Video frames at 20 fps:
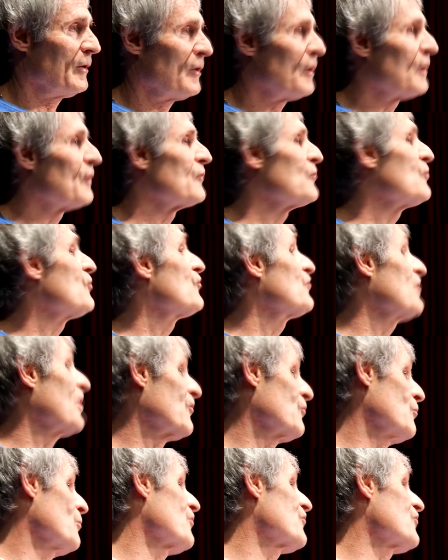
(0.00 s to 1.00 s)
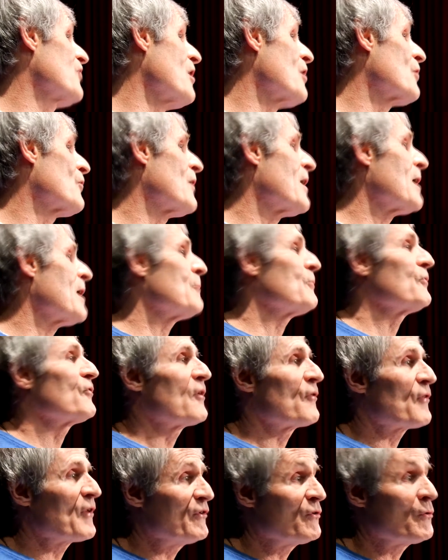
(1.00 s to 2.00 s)
to sexual assault crimes than
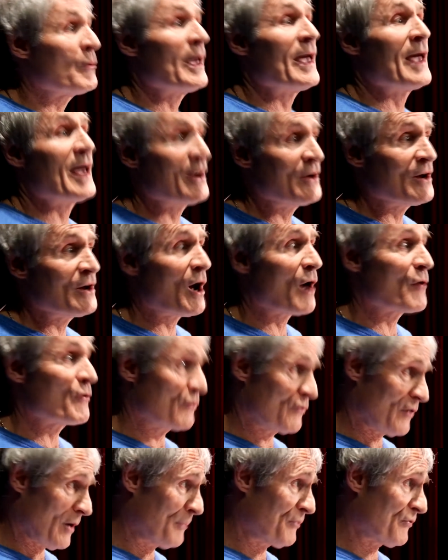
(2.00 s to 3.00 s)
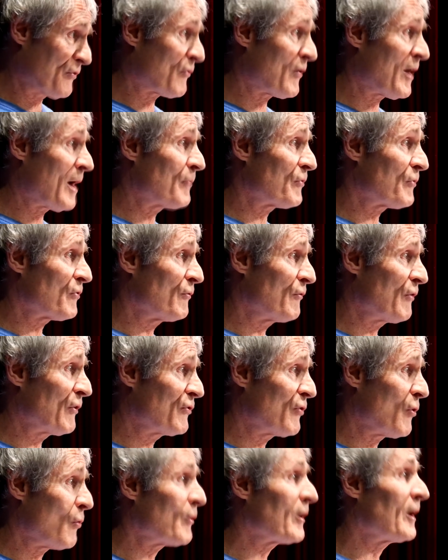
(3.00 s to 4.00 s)
they do any other types of crimes in
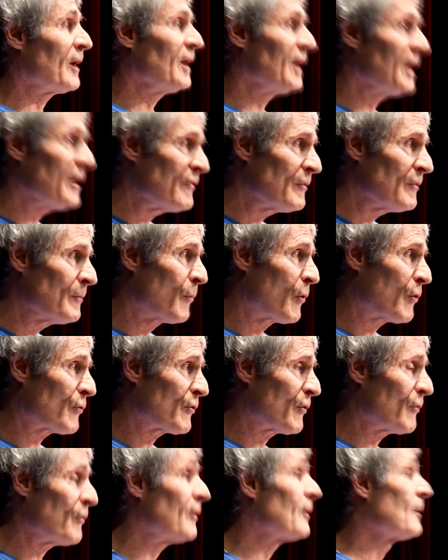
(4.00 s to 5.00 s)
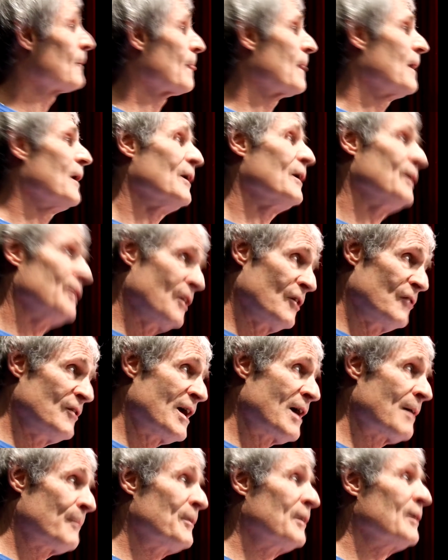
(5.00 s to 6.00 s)
Victoria, even murder,
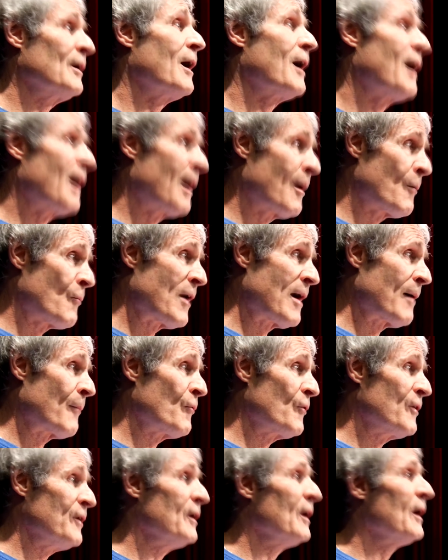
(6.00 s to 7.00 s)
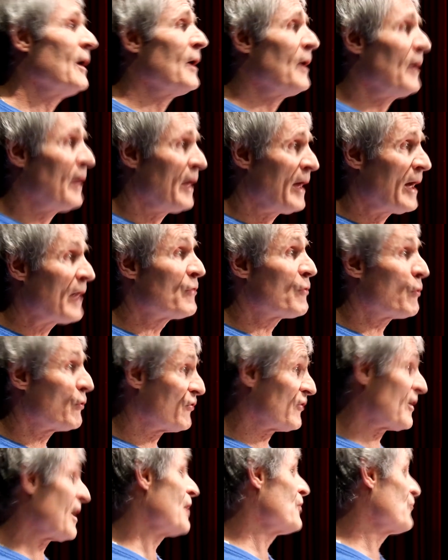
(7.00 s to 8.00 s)
kidnapping, armed robbery, and those
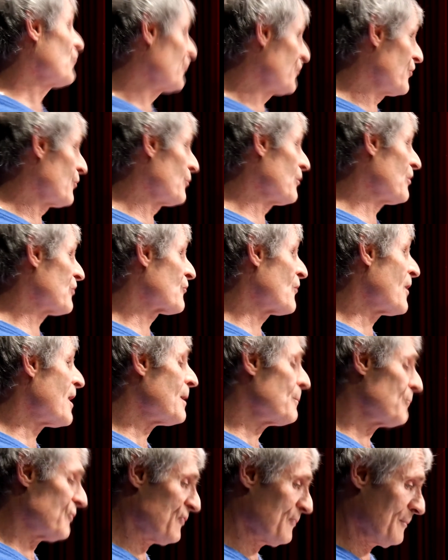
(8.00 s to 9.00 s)
kinds of serious crimes.